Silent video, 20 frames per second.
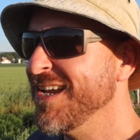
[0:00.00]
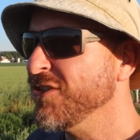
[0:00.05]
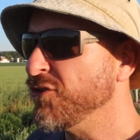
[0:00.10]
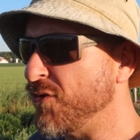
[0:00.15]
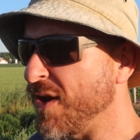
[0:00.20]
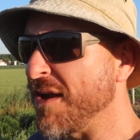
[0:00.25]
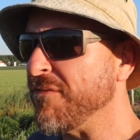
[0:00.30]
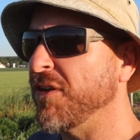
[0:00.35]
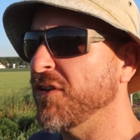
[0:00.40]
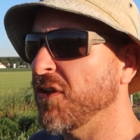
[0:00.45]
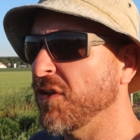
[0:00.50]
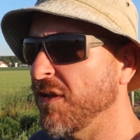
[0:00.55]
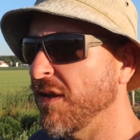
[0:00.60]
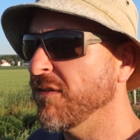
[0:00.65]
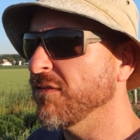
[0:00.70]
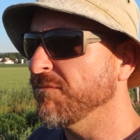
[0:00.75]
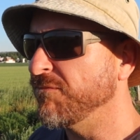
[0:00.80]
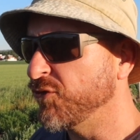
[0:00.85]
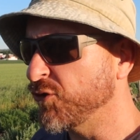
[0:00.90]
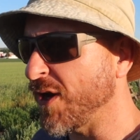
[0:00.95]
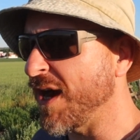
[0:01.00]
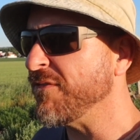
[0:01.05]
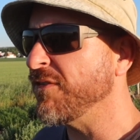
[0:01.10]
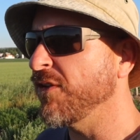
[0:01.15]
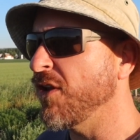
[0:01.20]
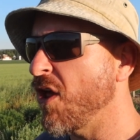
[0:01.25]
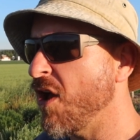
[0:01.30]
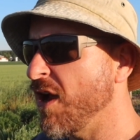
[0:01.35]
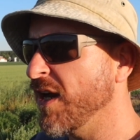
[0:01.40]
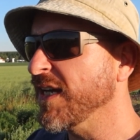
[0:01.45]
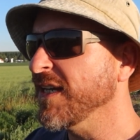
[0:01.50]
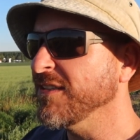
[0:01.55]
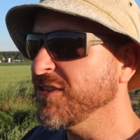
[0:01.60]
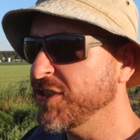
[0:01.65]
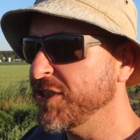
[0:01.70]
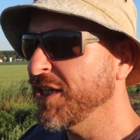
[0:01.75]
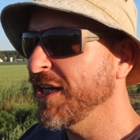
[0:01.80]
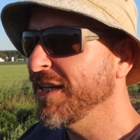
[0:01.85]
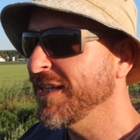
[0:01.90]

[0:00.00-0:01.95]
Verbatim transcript: travel travel augish